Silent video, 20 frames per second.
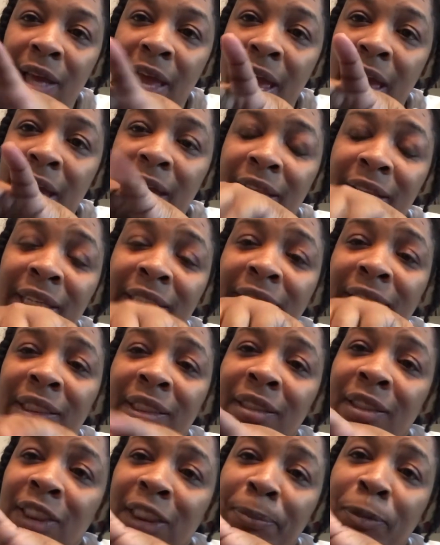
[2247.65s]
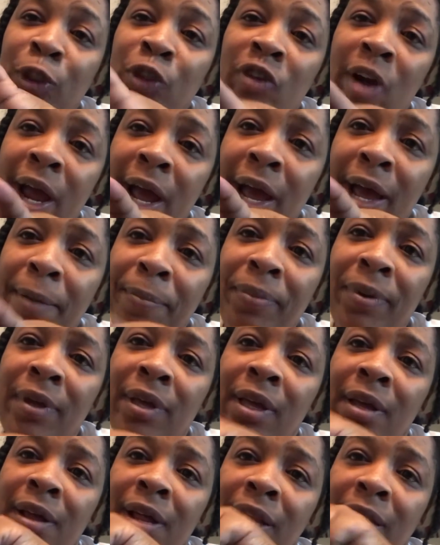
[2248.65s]
Hey, listen. Subscribe,
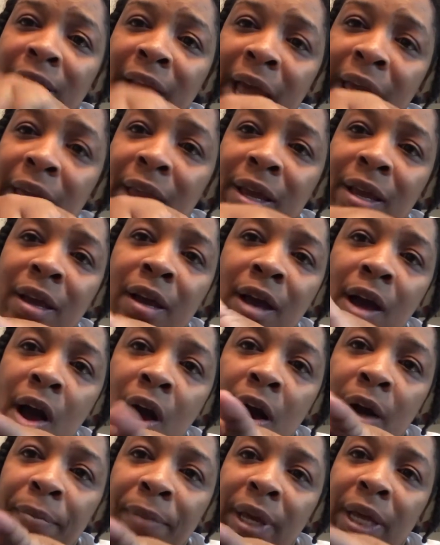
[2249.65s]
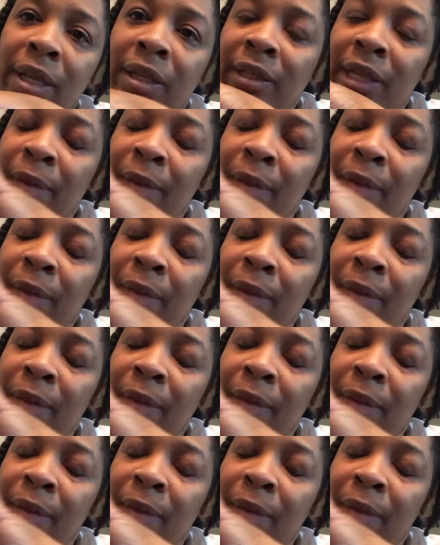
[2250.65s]
like, comment.